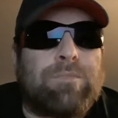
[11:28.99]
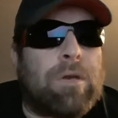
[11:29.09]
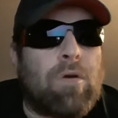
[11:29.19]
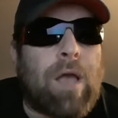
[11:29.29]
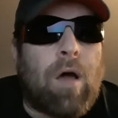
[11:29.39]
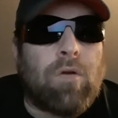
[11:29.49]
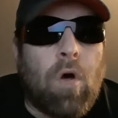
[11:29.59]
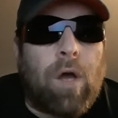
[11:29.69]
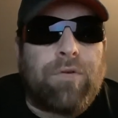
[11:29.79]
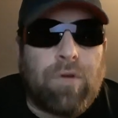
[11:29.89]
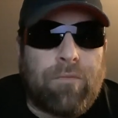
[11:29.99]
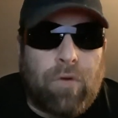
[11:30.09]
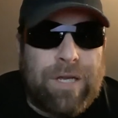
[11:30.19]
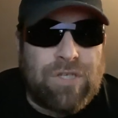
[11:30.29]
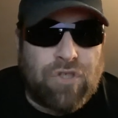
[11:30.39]
But look how long it took
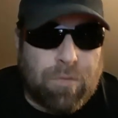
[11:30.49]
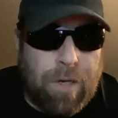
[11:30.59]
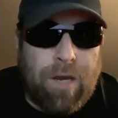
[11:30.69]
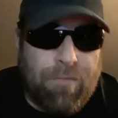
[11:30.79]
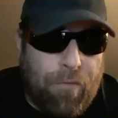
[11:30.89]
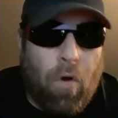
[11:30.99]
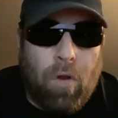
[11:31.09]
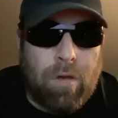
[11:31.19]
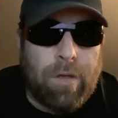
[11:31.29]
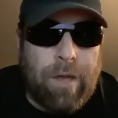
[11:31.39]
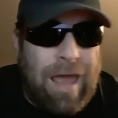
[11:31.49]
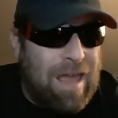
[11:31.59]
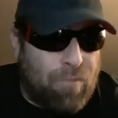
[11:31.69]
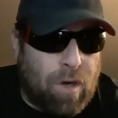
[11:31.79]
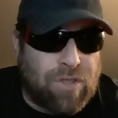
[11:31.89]
for East Germany to fall,
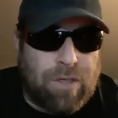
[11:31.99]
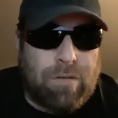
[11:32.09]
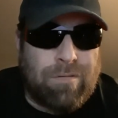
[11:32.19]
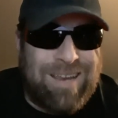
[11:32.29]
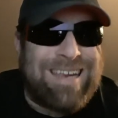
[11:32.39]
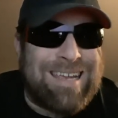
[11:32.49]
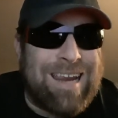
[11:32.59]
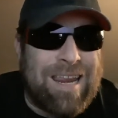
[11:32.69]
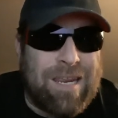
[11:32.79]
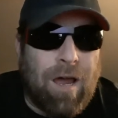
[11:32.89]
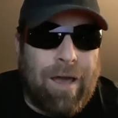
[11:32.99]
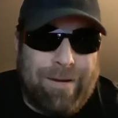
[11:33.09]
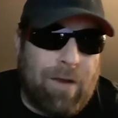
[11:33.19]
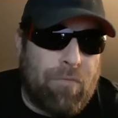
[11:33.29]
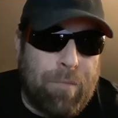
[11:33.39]
and Russia,
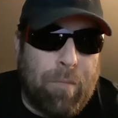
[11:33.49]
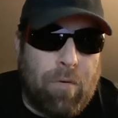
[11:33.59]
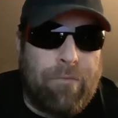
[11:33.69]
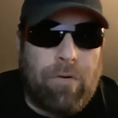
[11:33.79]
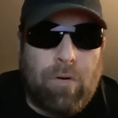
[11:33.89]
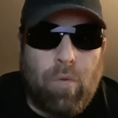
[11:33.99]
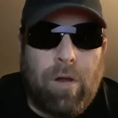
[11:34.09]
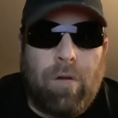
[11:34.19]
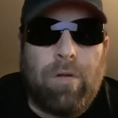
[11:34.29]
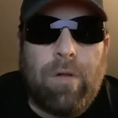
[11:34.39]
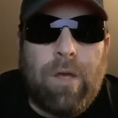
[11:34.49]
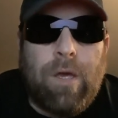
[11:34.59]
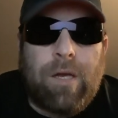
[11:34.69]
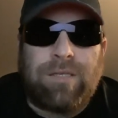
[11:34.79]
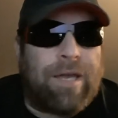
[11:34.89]
1989. I remember it very well
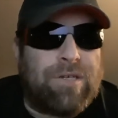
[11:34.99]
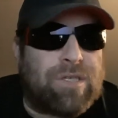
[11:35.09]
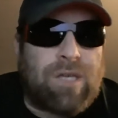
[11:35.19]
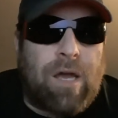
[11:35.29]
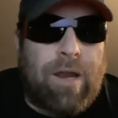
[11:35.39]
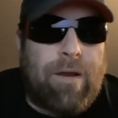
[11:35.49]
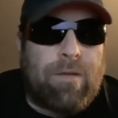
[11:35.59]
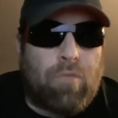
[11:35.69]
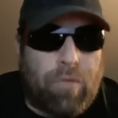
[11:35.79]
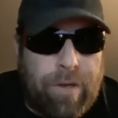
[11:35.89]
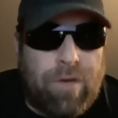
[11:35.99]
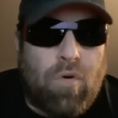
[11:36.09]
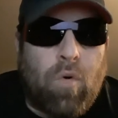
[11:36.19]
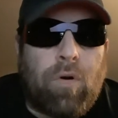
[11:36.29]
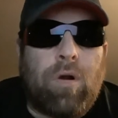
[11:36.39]
because I had just gotten out of the Marine
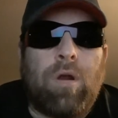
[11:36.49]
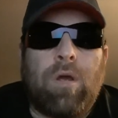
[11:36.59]
Corps.